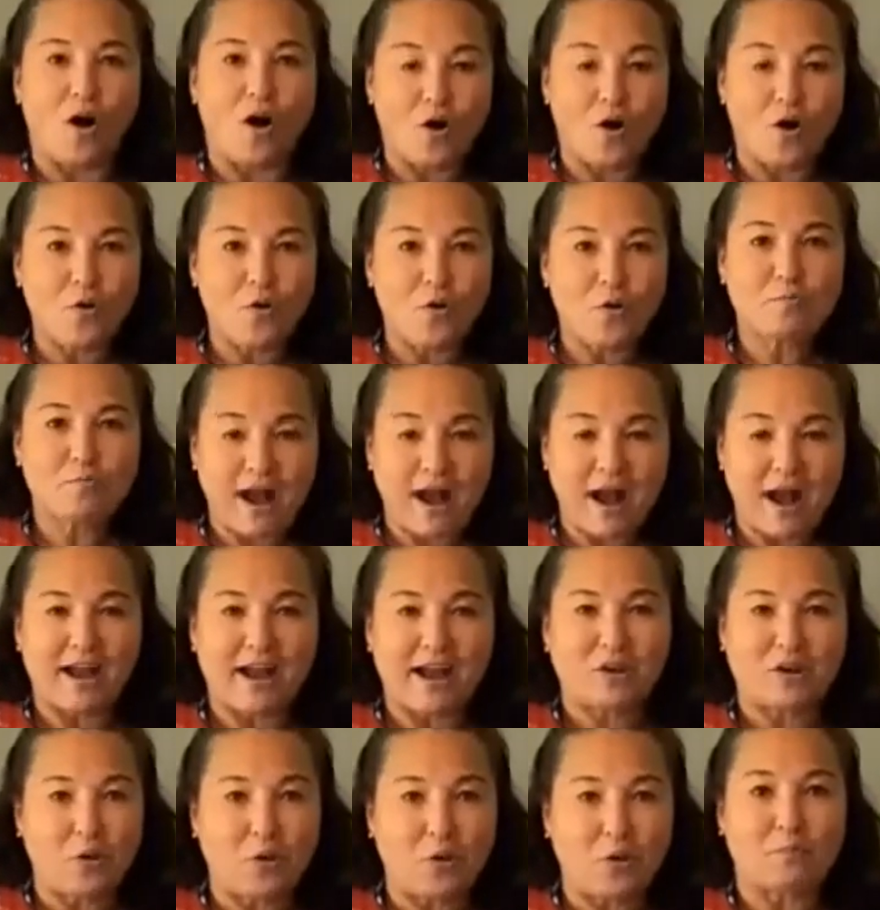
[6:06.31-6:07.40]
Oh
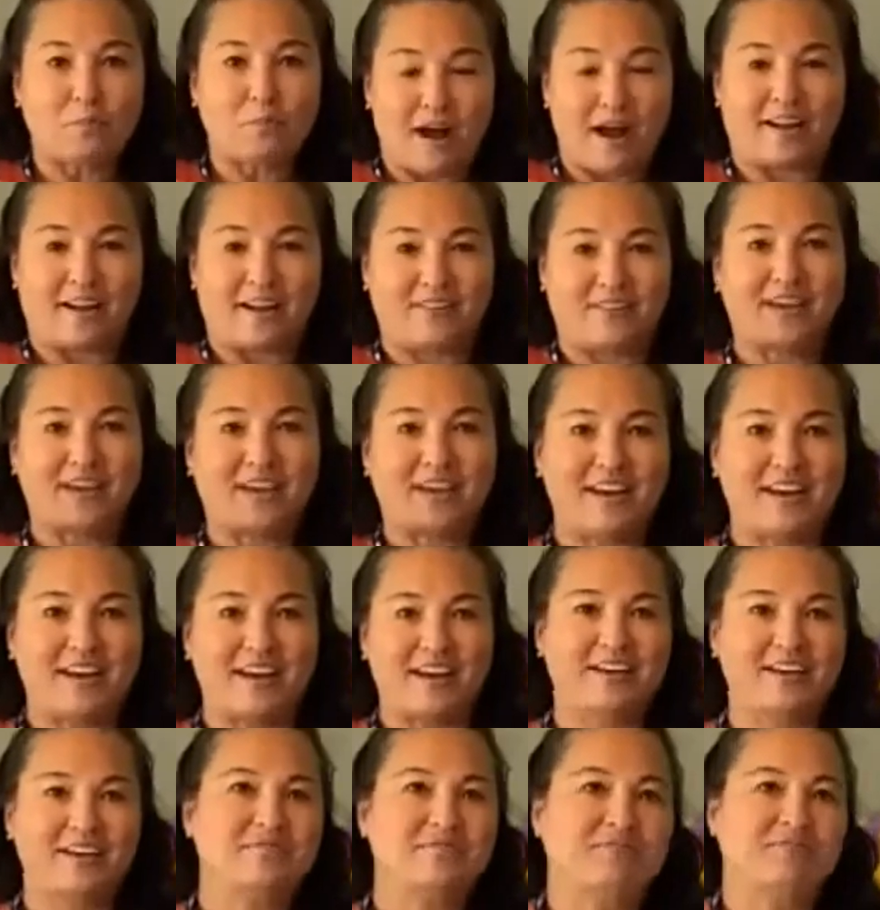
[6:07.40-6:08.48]
my, oh my,
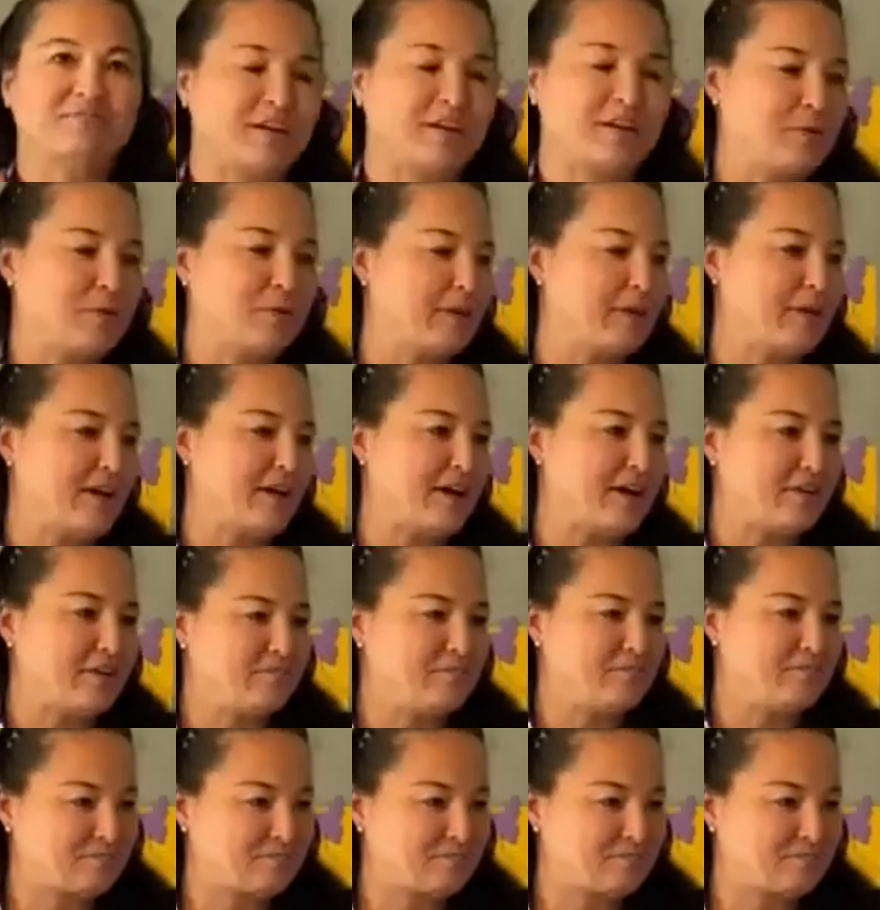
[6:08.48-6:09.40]
okay? Here we go.